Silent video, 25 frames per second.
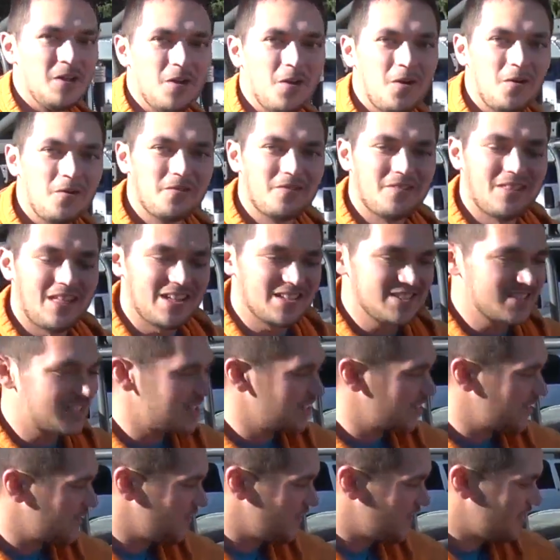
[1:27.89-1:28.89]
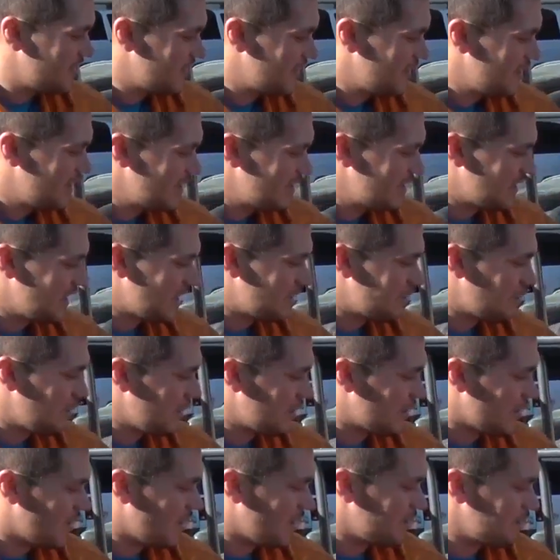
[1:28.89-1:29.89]
over that still need to
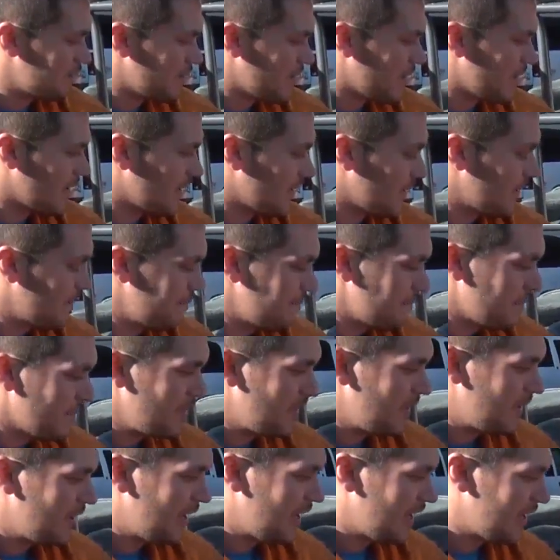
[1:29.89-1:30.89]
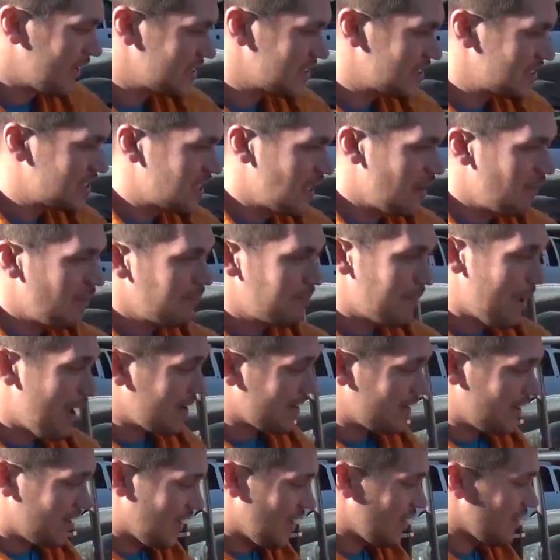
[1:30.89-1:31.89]
be done, but it's coming
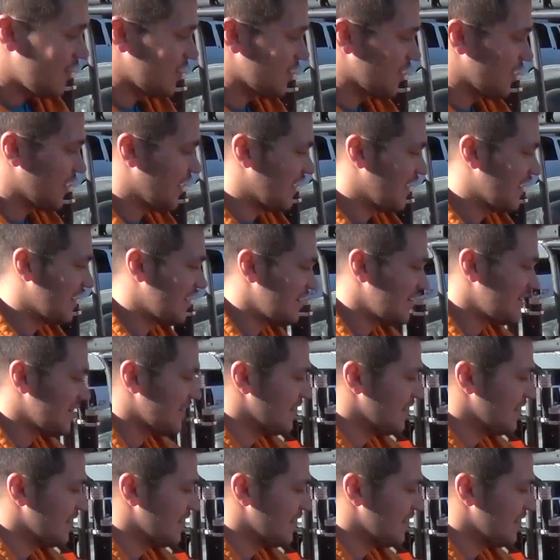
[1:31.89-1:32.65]
back together again.